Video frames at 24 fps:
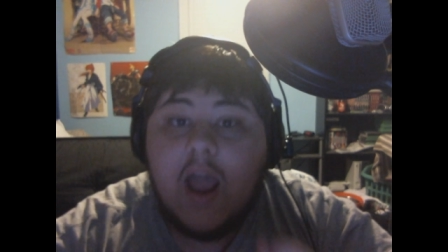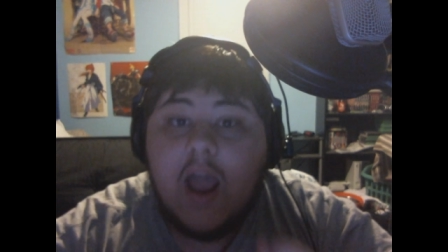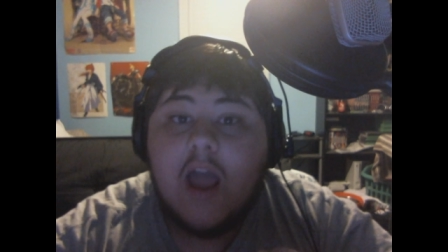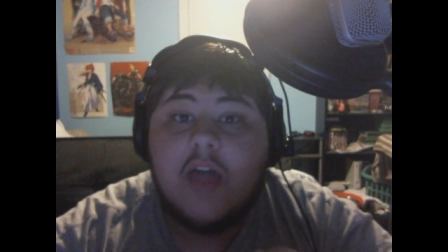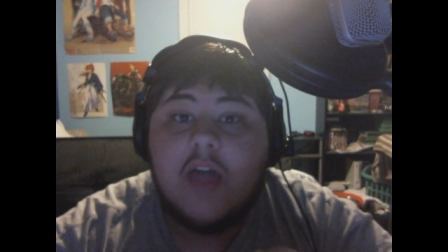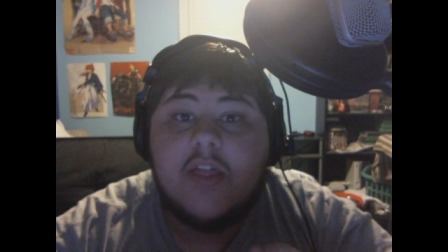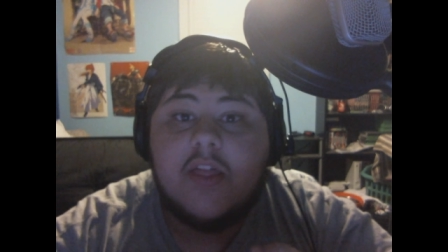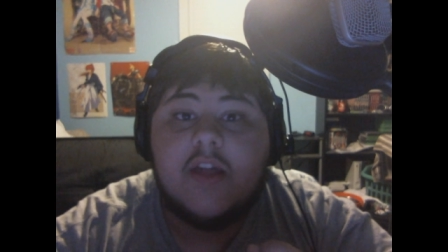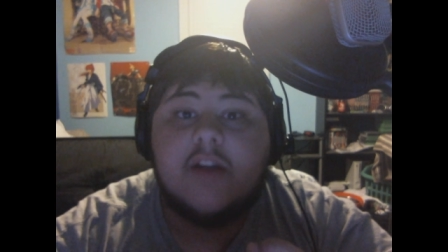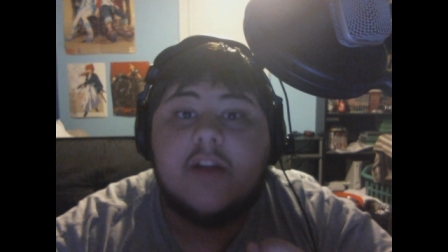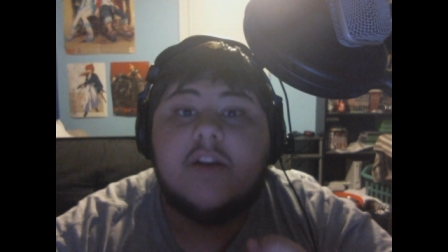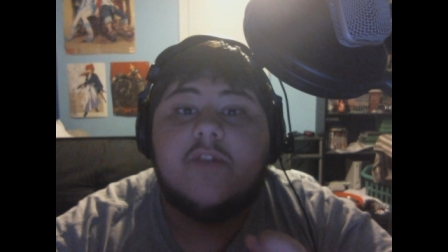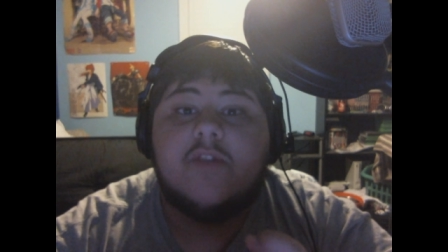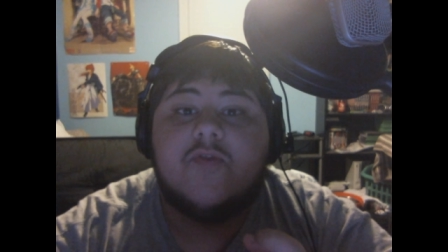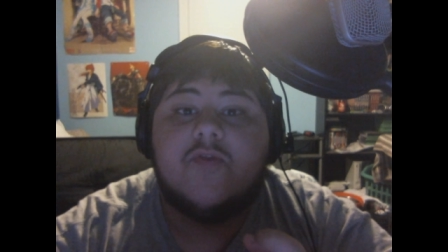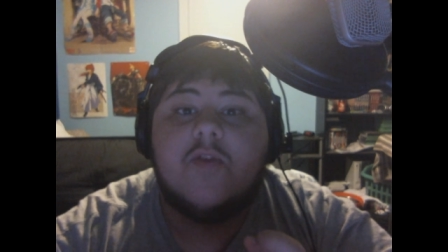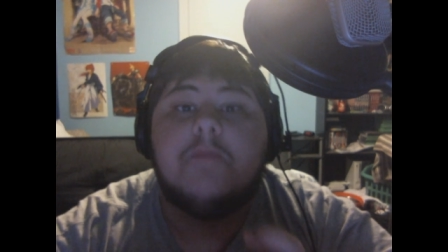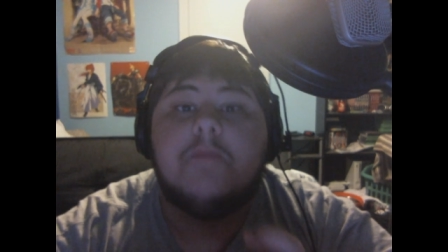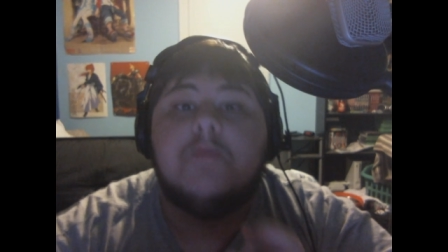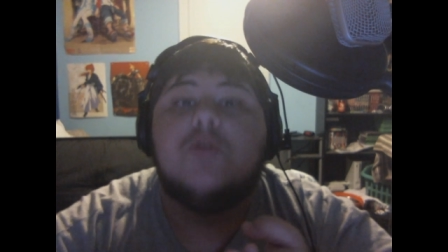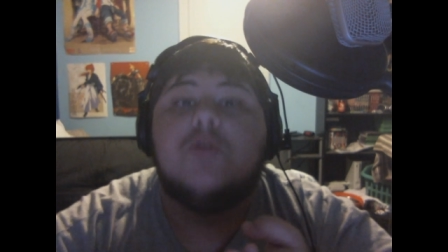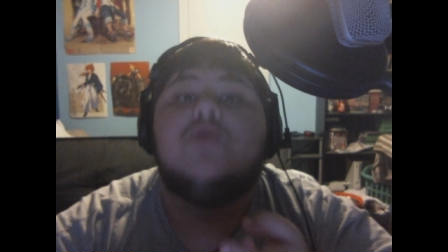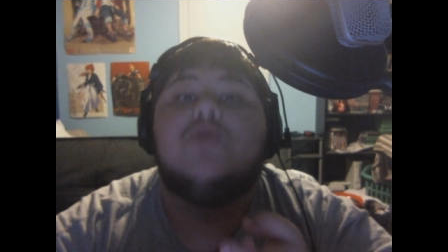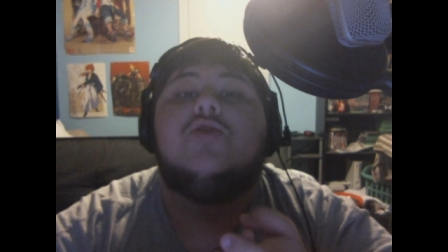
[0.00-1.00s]
And then
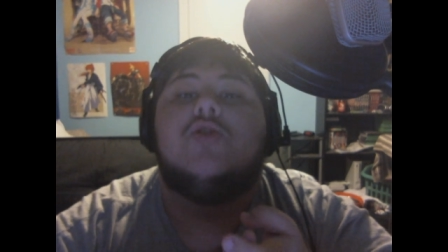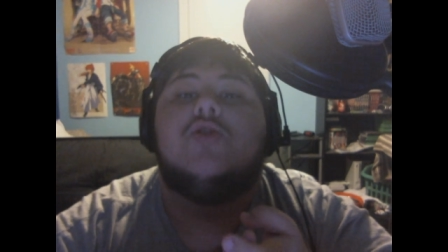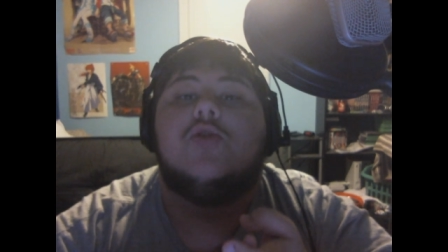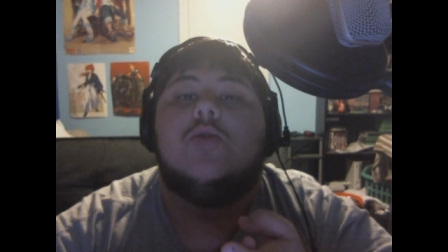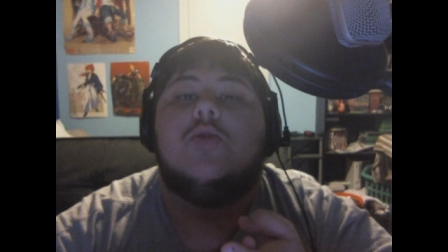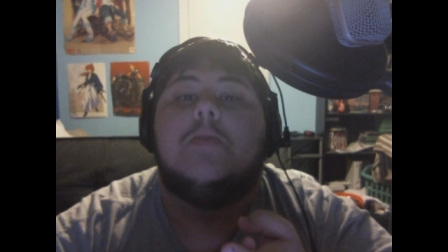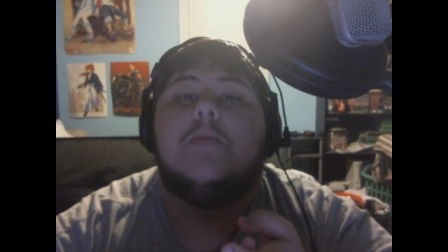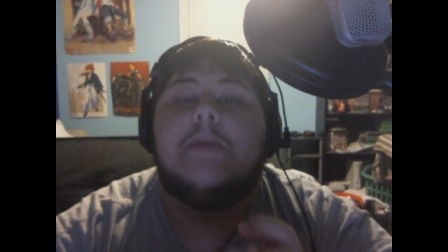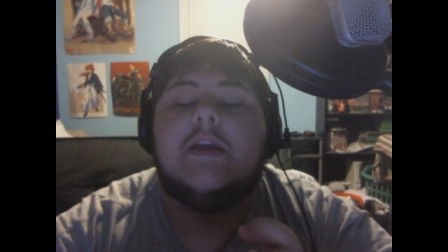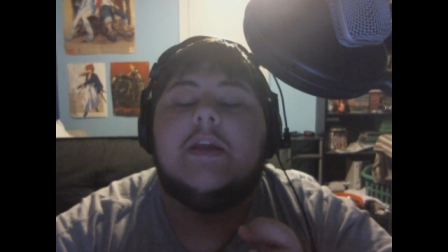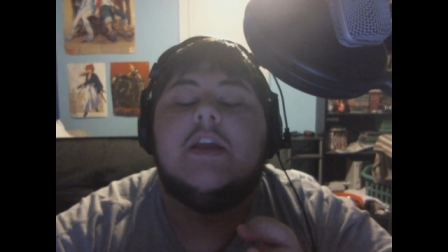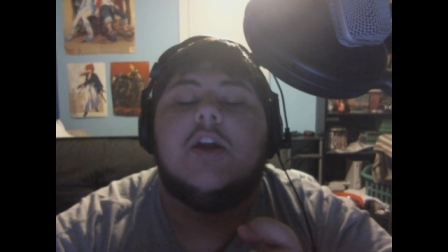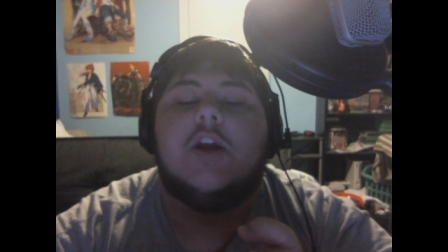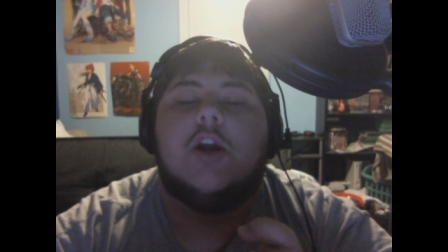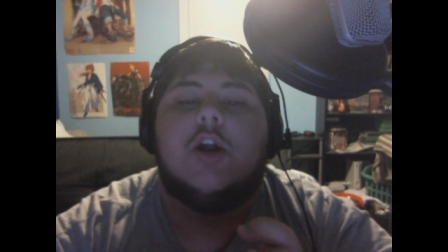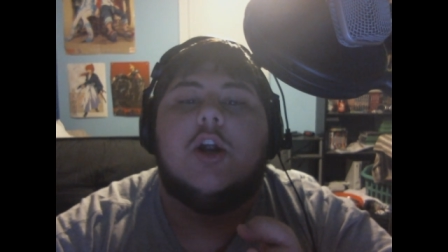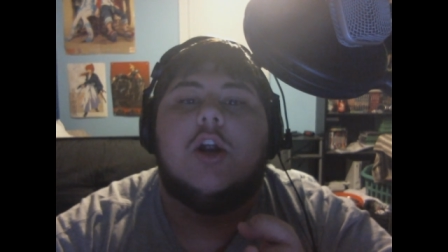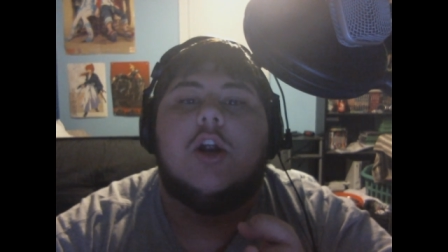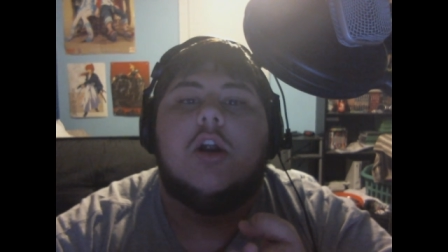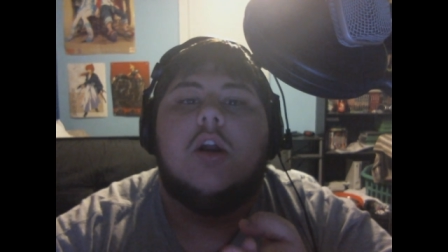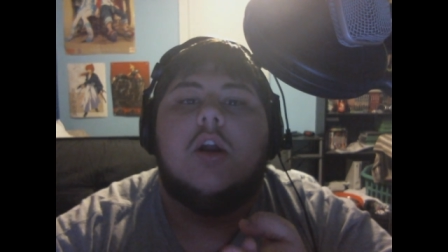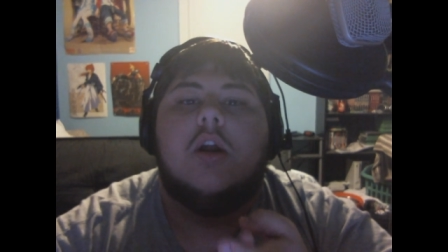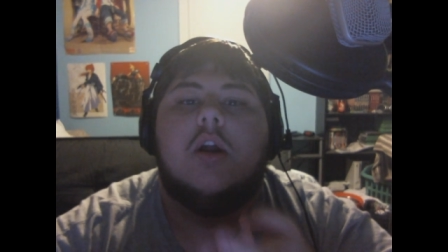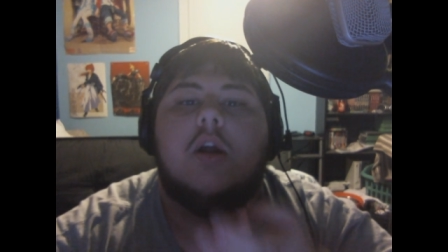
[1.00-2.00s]
from YouTube
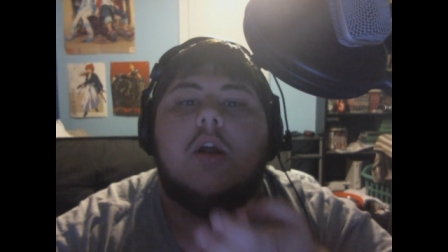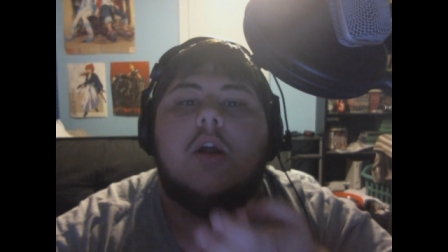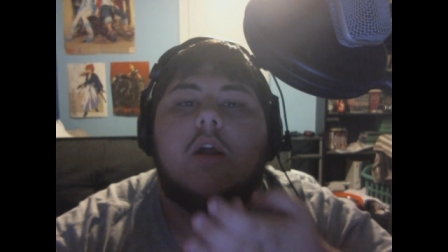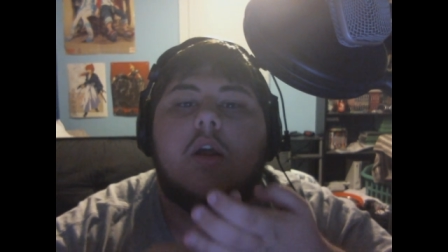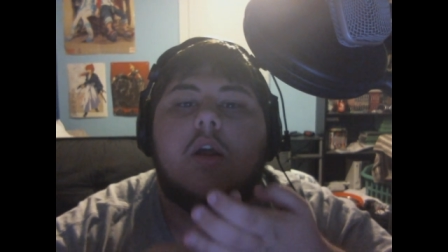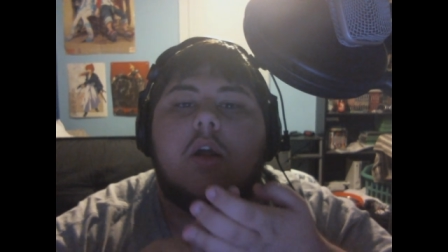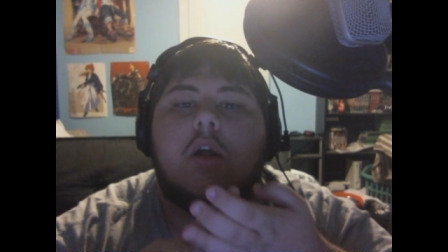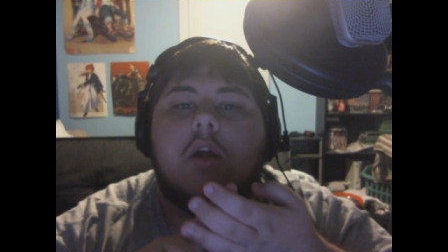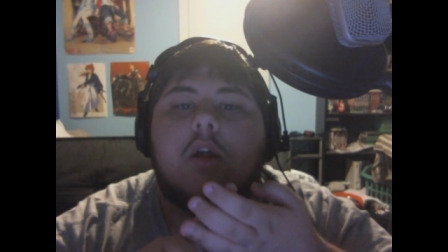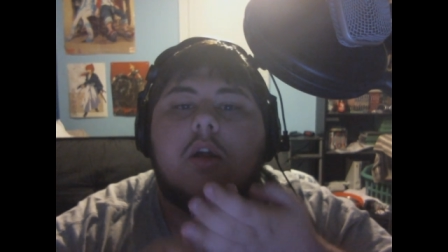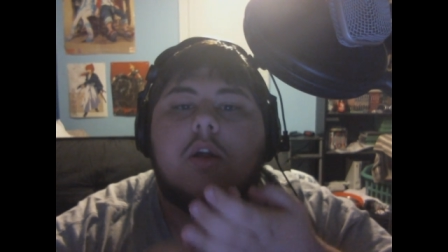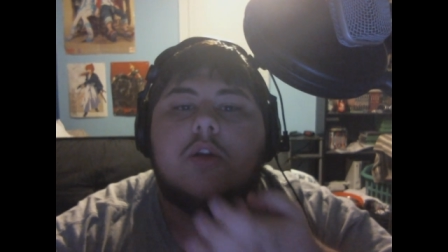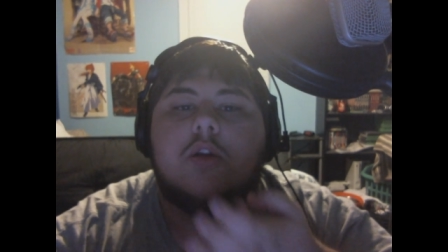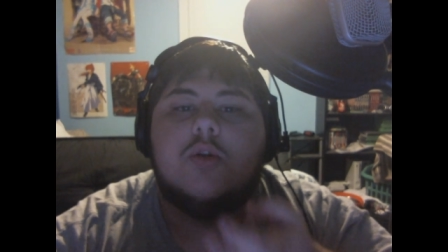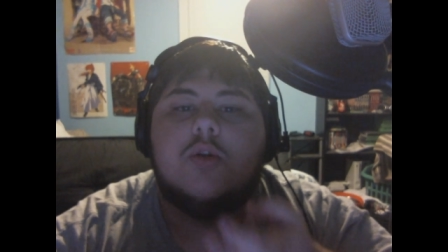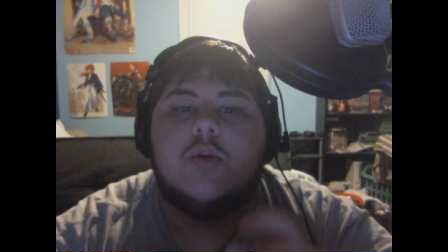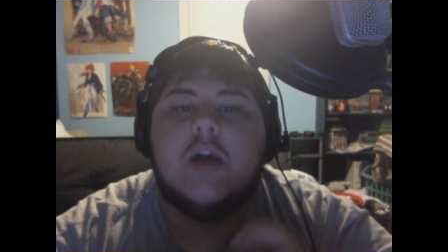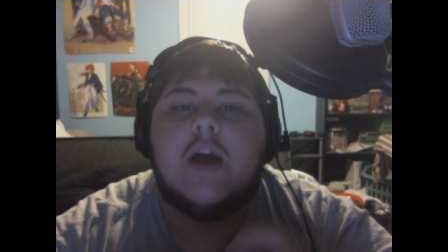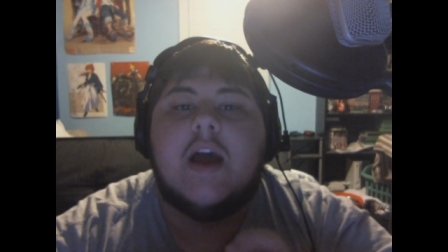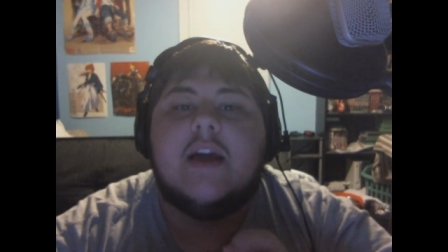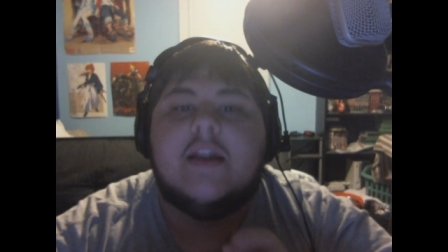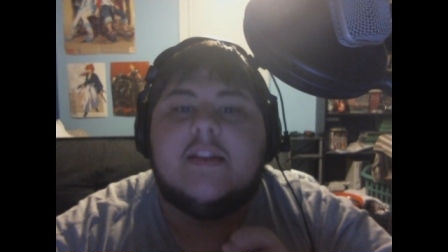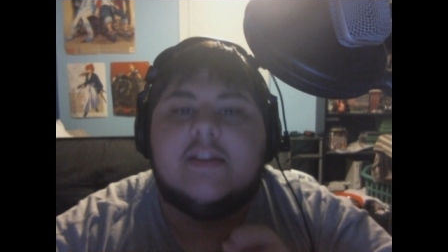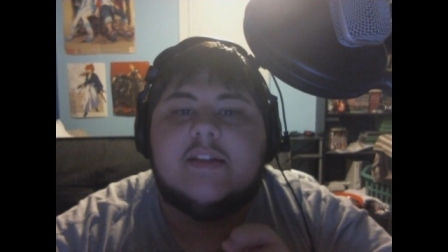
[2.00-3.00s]
here, you
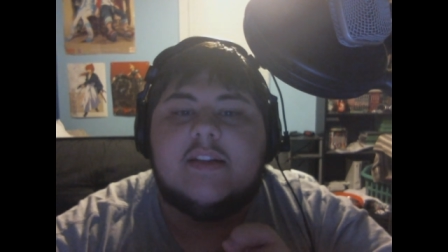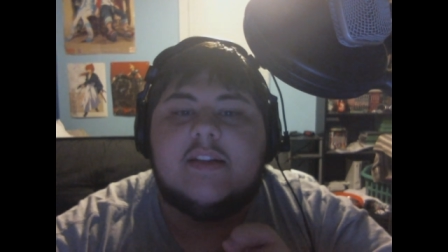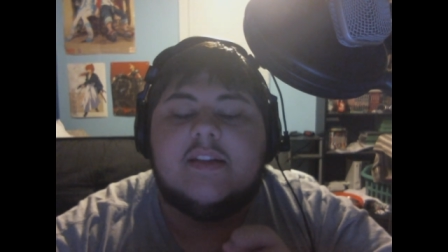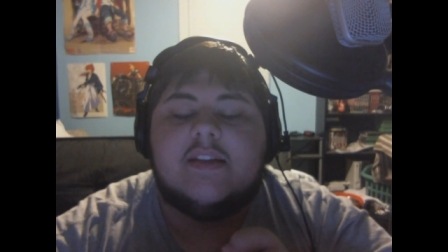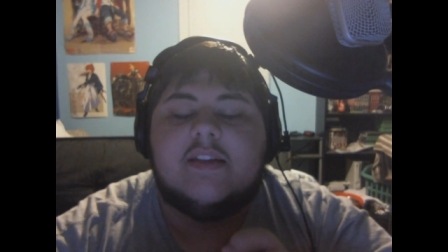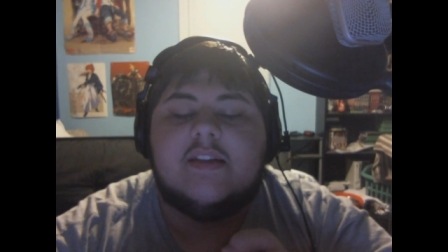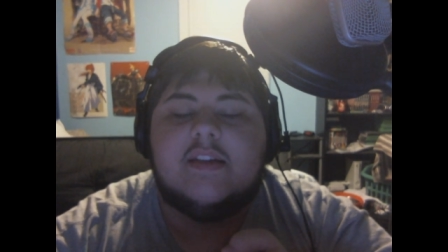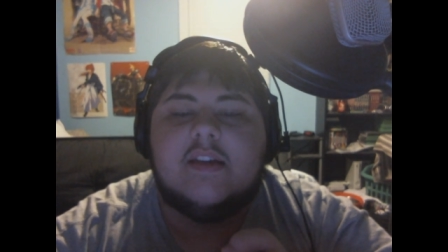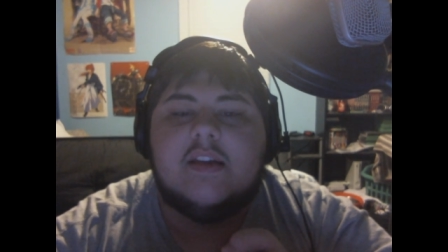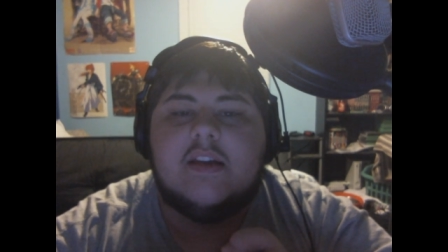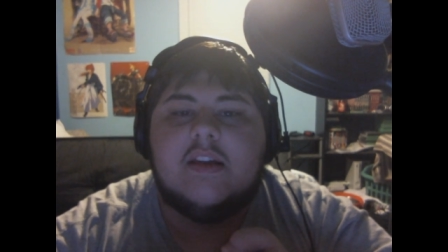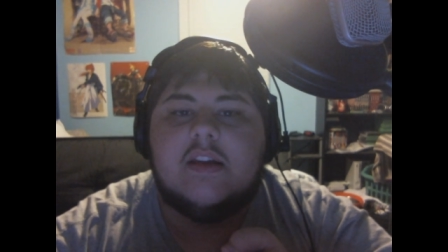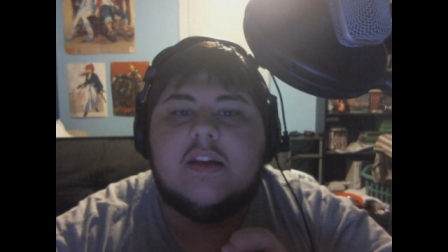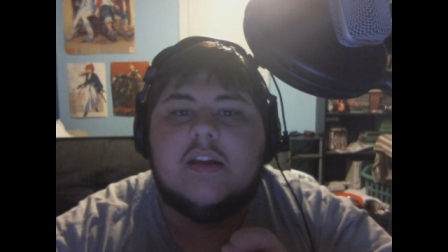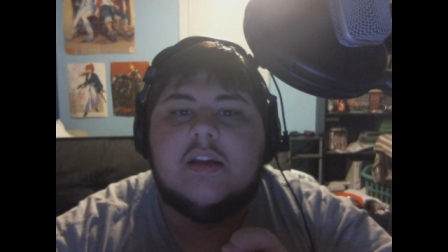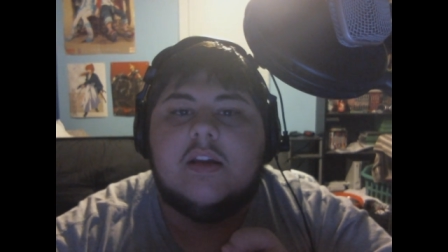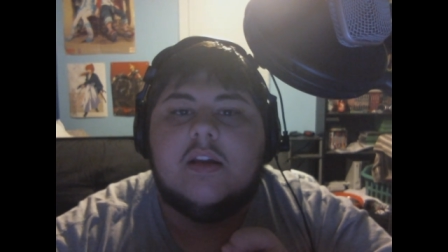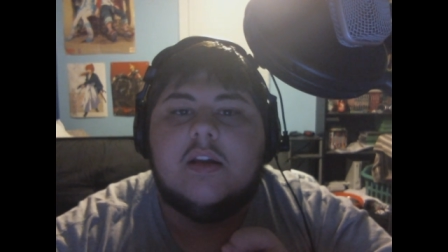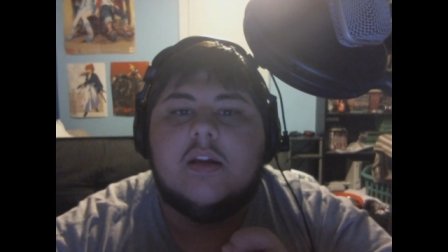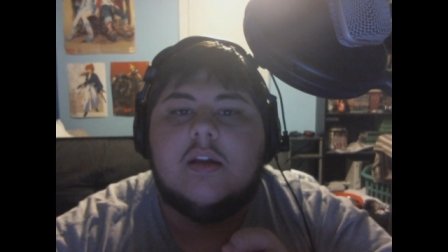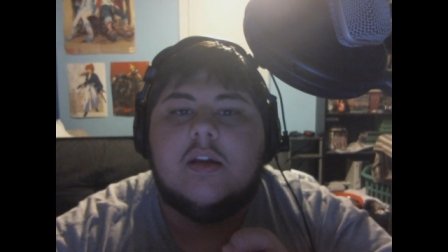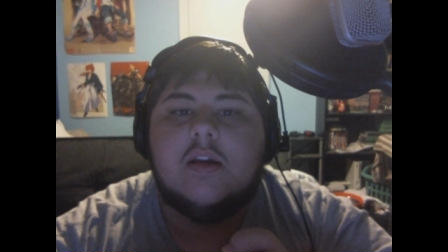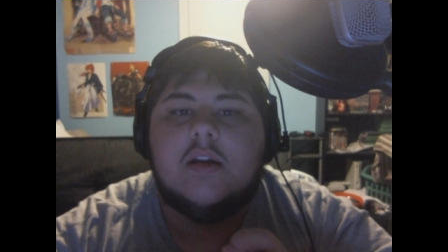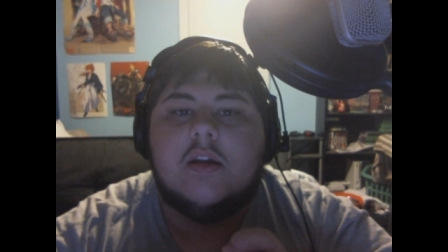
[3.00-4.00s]
guys can see.